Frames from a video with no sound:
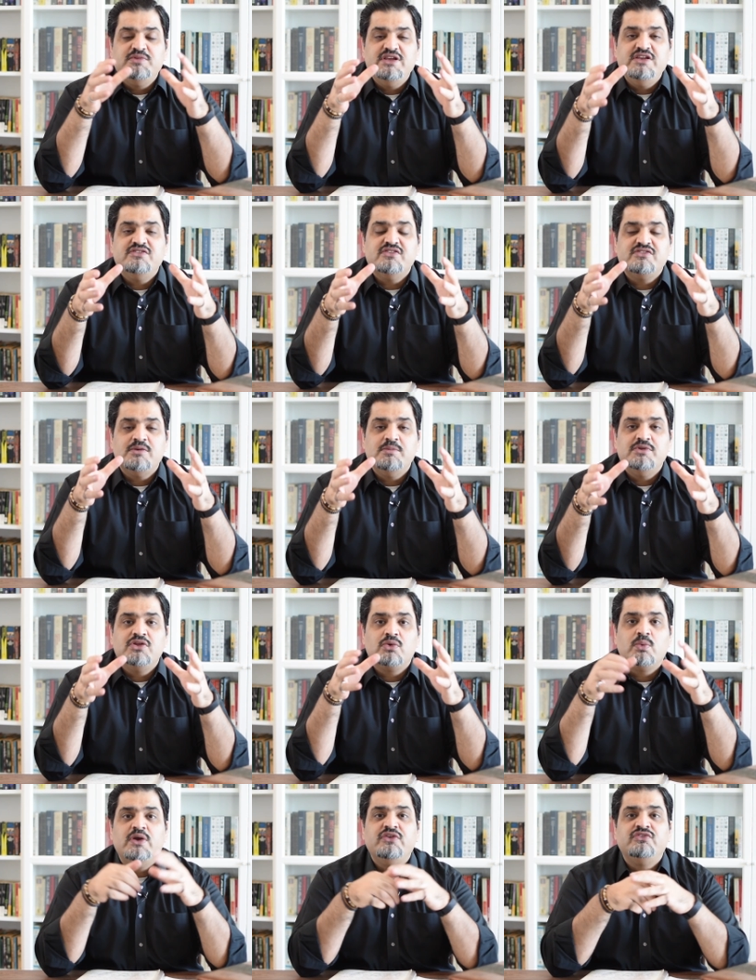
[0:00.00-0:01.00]
These are some of the
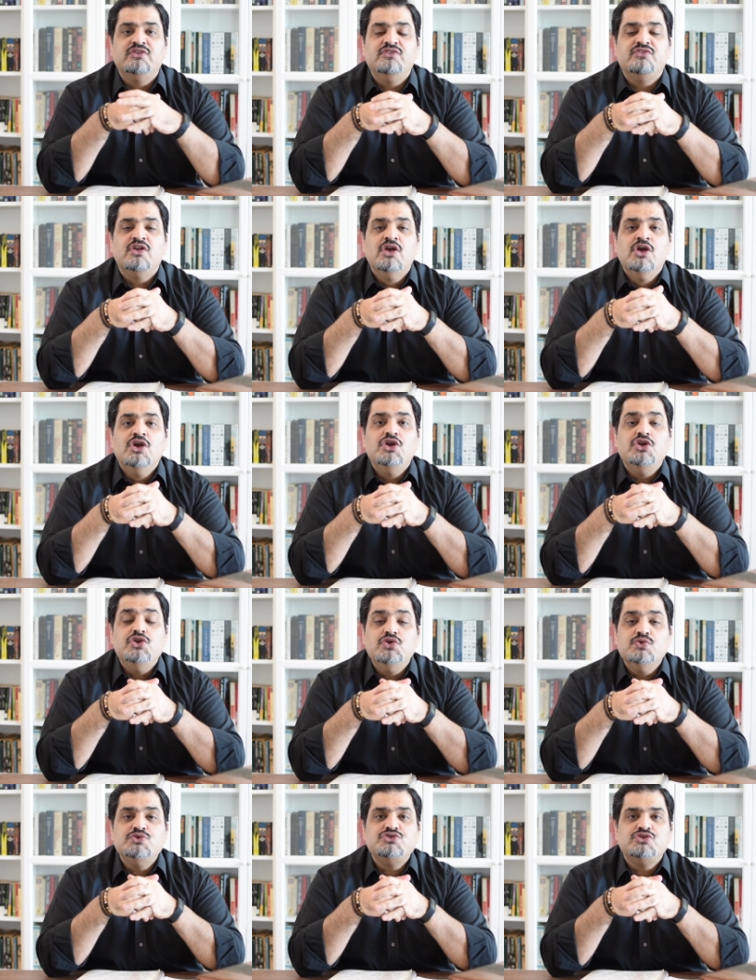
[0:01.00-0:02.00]
questions
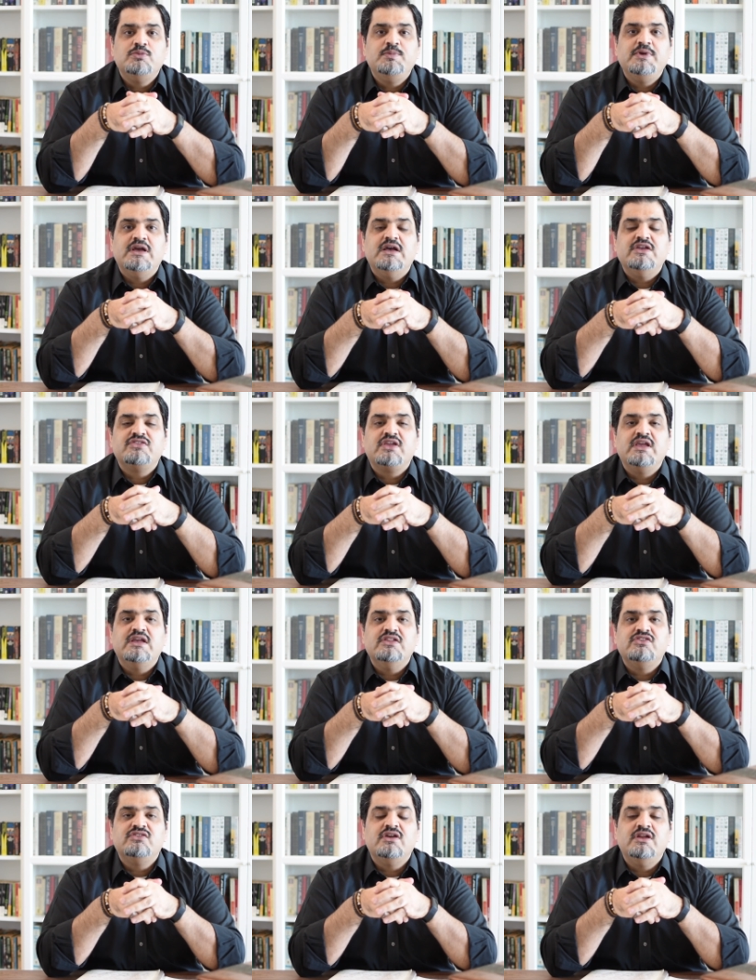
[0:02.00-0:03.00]
you should be asking
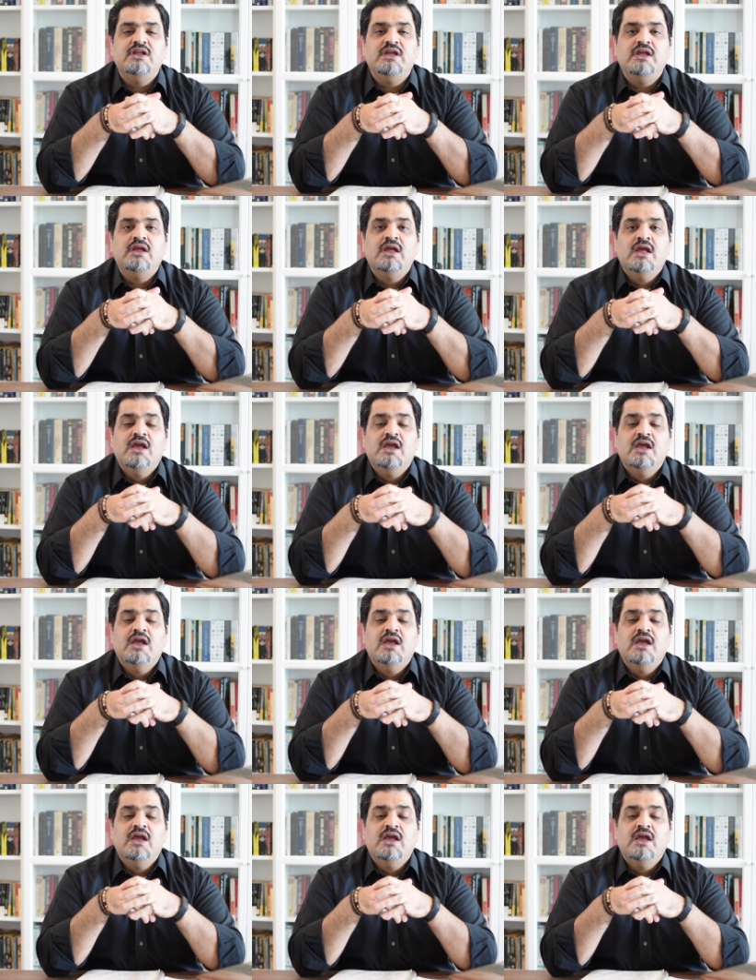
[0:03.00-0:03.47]
and studying